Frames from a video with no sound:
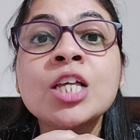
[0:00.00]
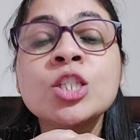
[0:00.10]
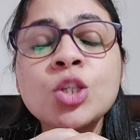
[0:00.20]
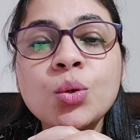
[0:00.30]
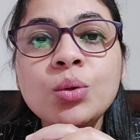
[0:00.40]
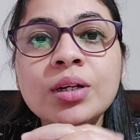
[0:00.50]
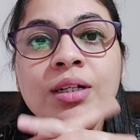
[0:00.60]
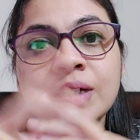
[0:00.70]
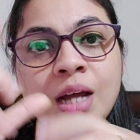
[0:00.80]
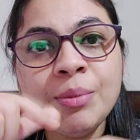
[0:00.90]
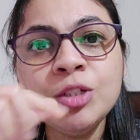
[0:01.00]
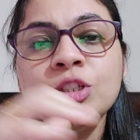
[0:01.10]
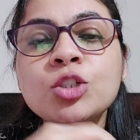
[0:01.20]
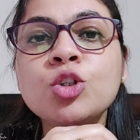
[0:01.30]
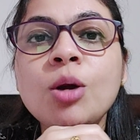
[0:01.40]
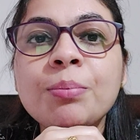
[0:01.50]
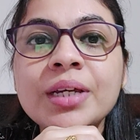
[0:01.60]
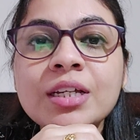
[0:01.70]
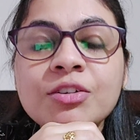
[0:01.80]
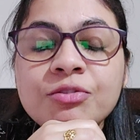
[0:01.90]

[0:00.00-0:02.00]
So, coming to the topic,